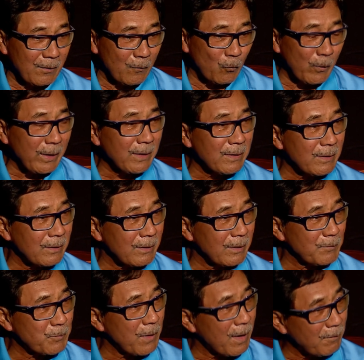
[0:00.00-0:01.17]
when the
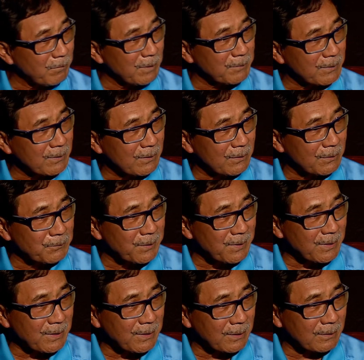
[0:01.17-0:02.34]
problem occurred with
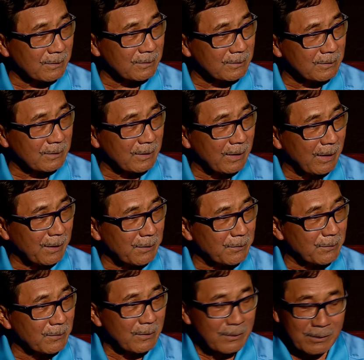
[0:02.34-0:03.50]
Eagle, and
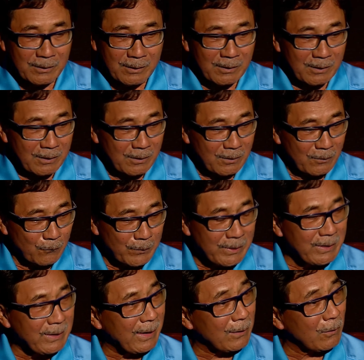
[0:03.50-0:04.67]

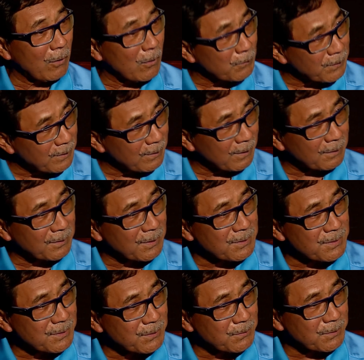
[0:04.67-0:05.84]
we, along with the other
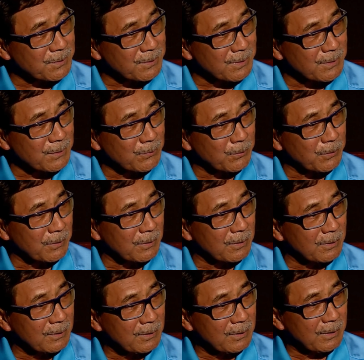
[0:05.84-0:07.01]
institutions, were
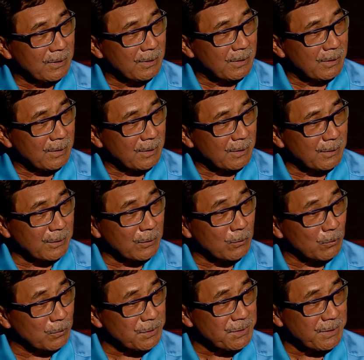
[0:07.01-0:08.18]

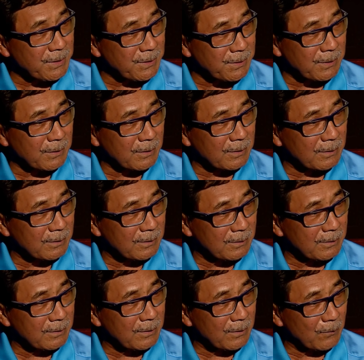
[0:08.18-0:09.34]
negotiating
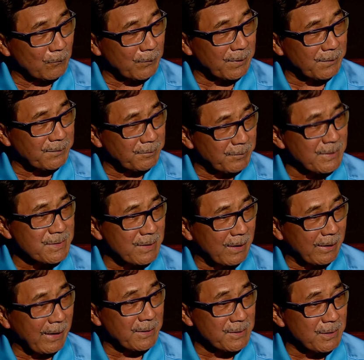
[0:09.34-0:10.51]
with FinSAC.
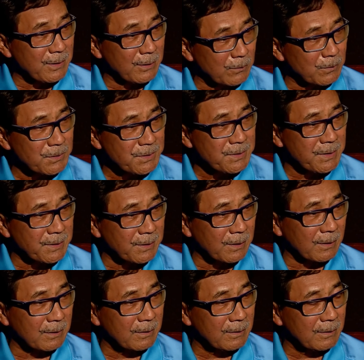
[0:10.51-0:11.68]
I say negotiating